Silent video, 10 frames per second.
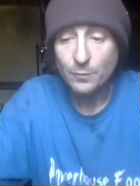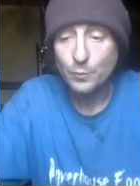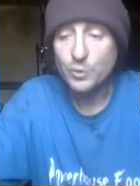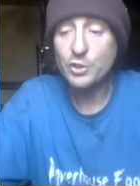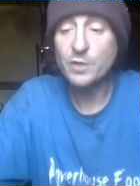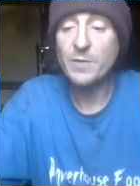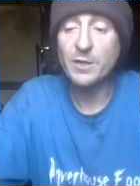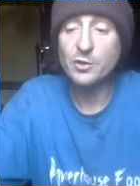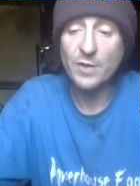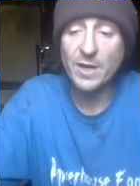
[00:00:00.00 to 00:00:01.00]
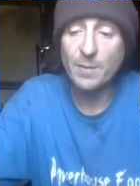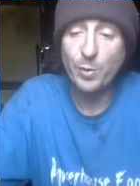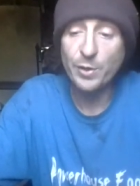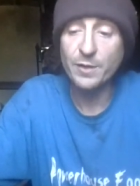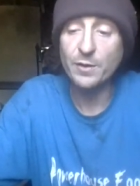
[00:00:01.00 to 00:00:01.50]
We should have made sure they had
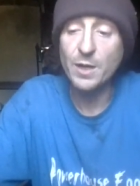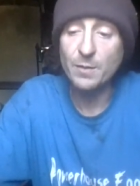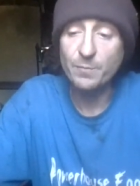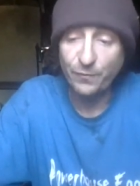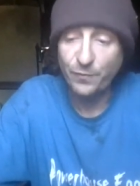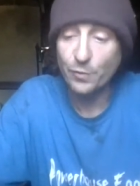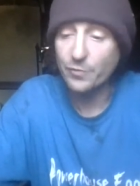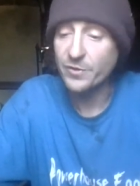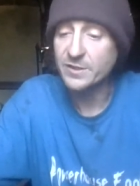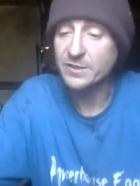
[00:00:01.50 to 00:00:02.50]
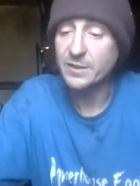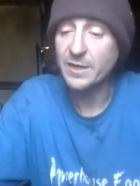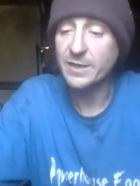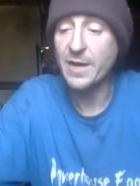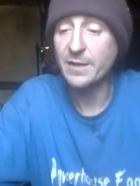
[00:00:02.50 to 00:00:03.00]
plenty of love before this
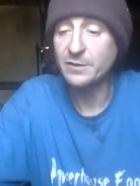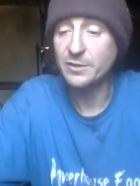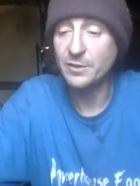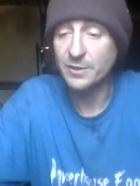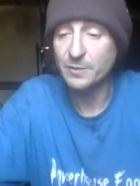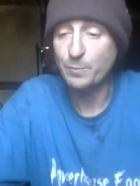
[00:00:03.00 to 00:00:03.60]
had got to this